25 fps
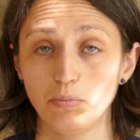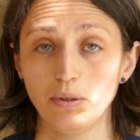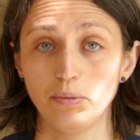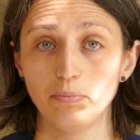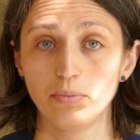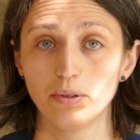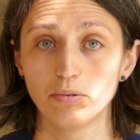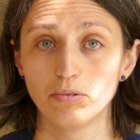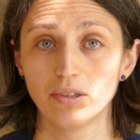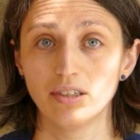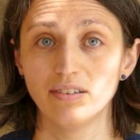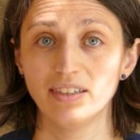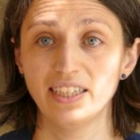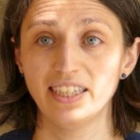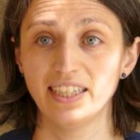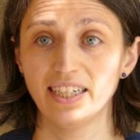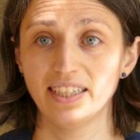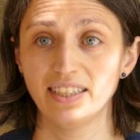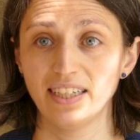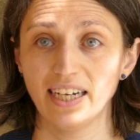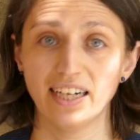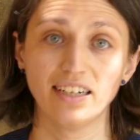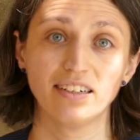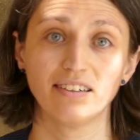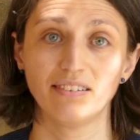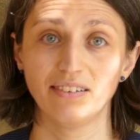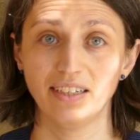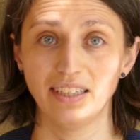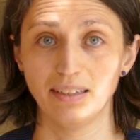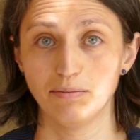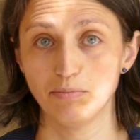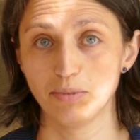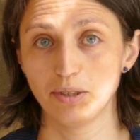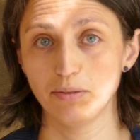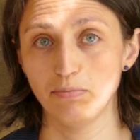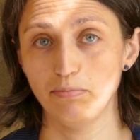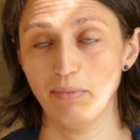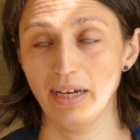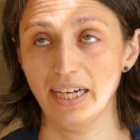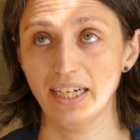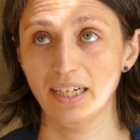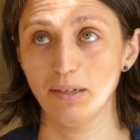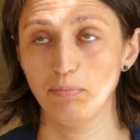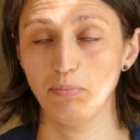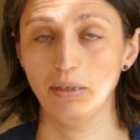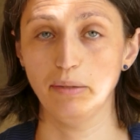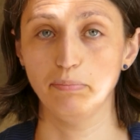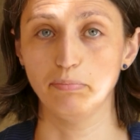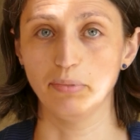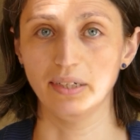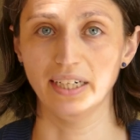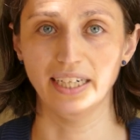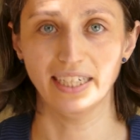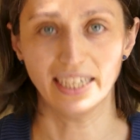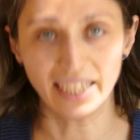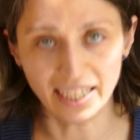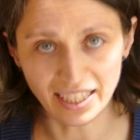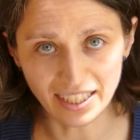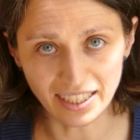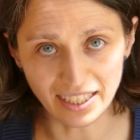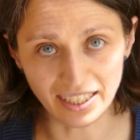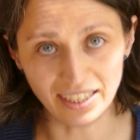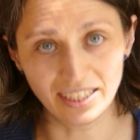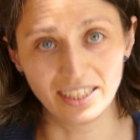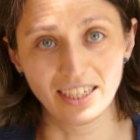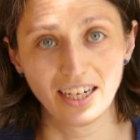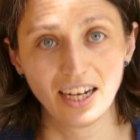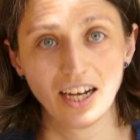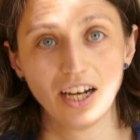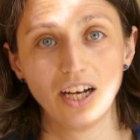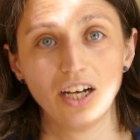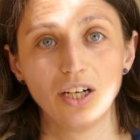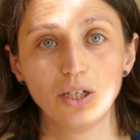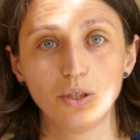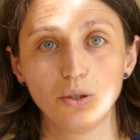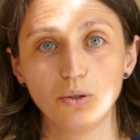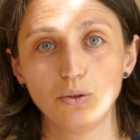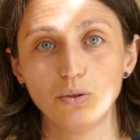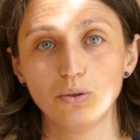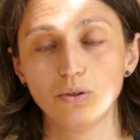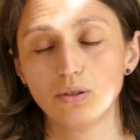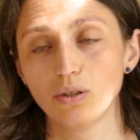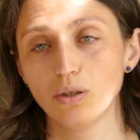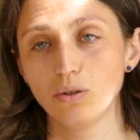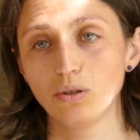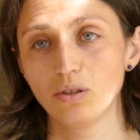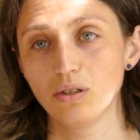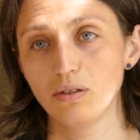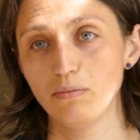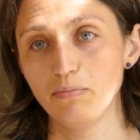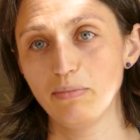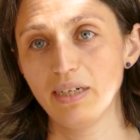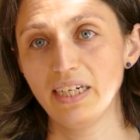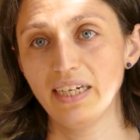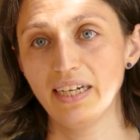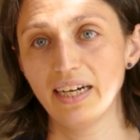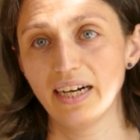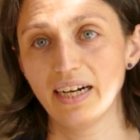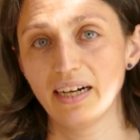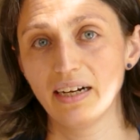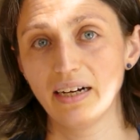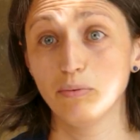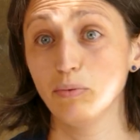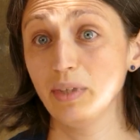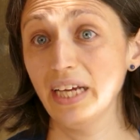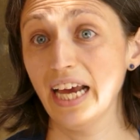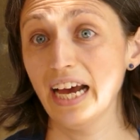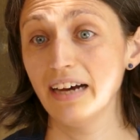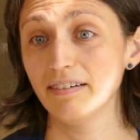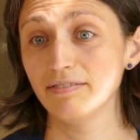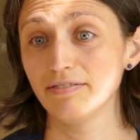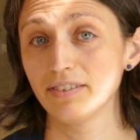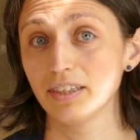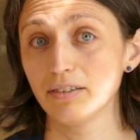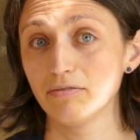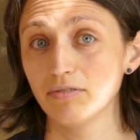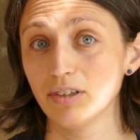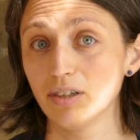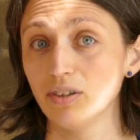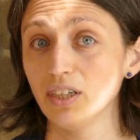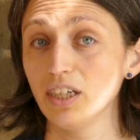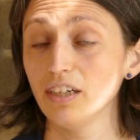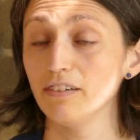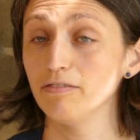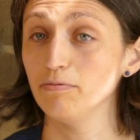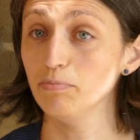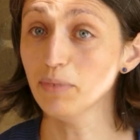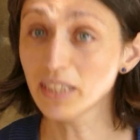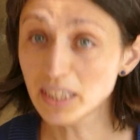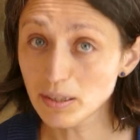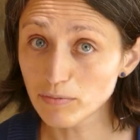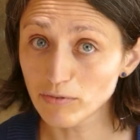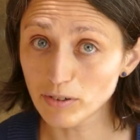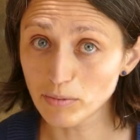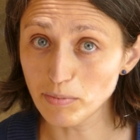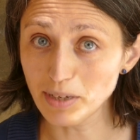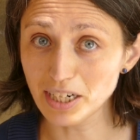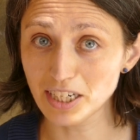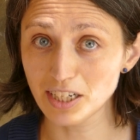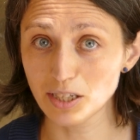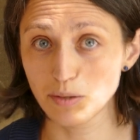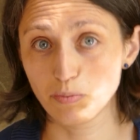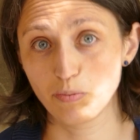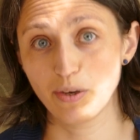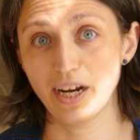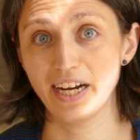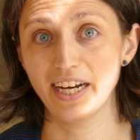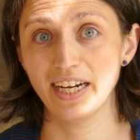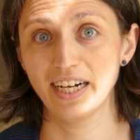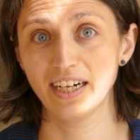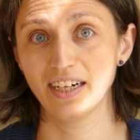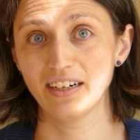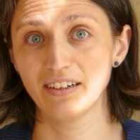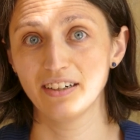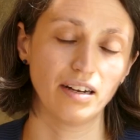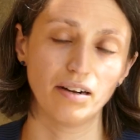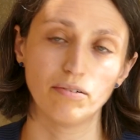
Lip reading: People worry that algorithms make people addicted to social media. We have the worry of misinformation spreading.